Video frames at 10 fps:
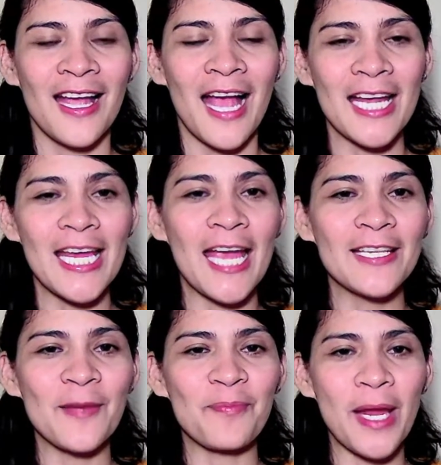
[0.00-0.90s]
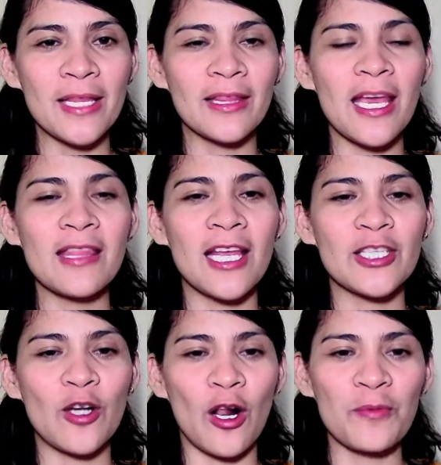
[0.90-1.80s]
Again, the painting, the
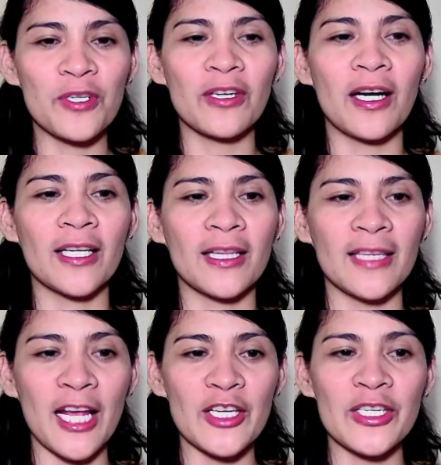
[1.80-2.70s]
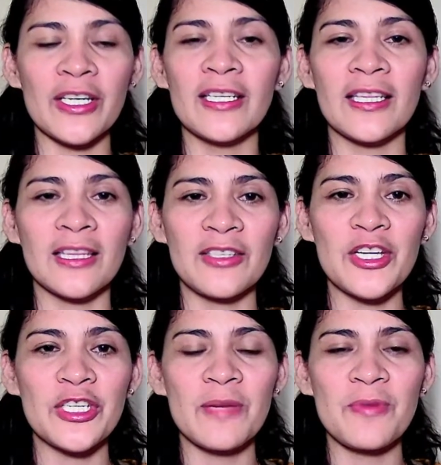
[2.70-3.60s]
sculpture, architecture,
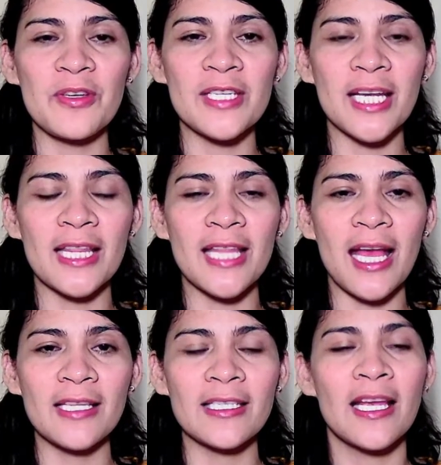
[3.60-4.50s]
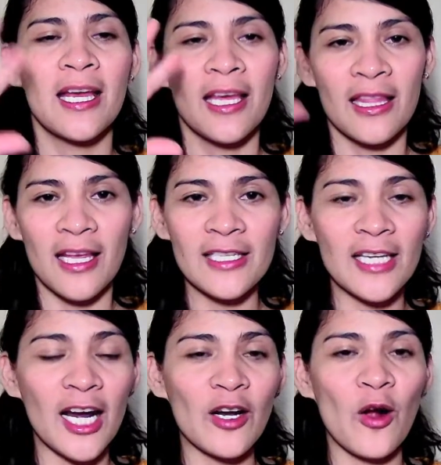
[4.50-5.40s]
literature, music, and dance, these
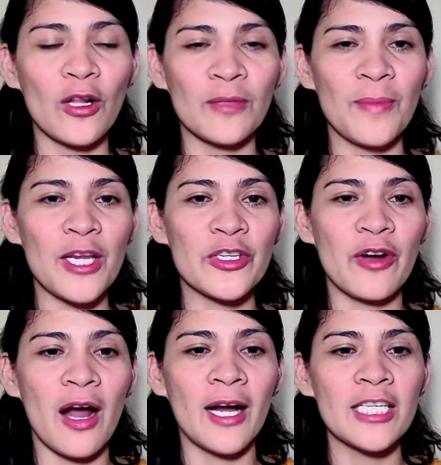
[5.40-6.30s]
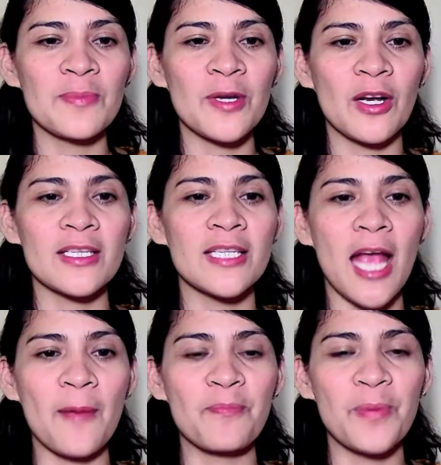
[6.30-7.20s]
are called major arts because they
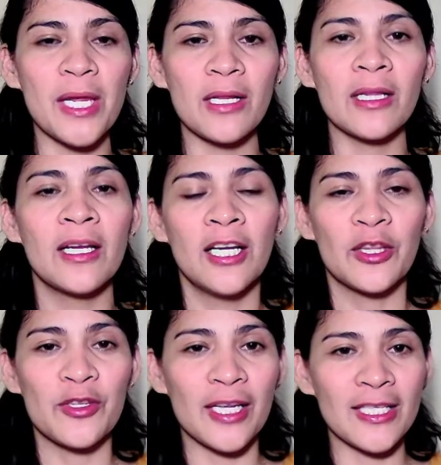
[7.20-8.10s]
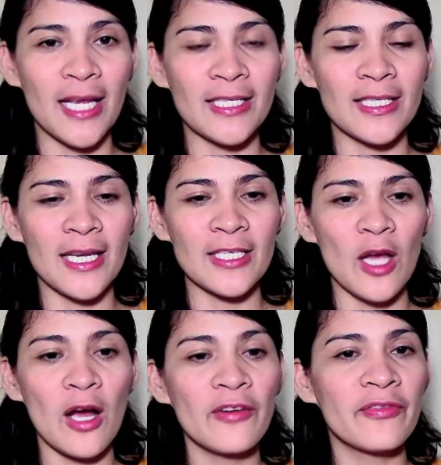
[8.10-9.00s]
appeal to the senses
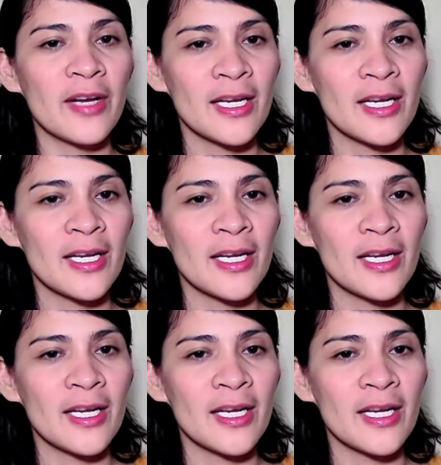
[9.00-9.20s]
of